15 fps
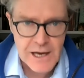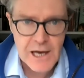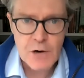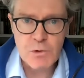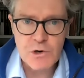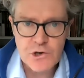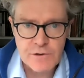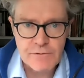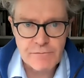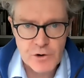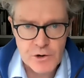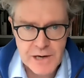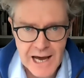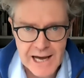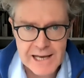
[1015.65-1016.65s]
which the
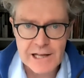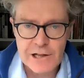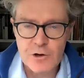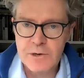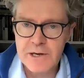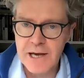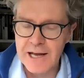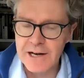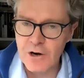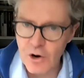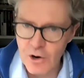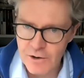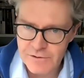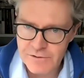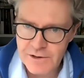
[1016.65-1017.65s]
vernacular
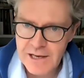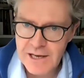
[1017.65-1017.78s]
cannot.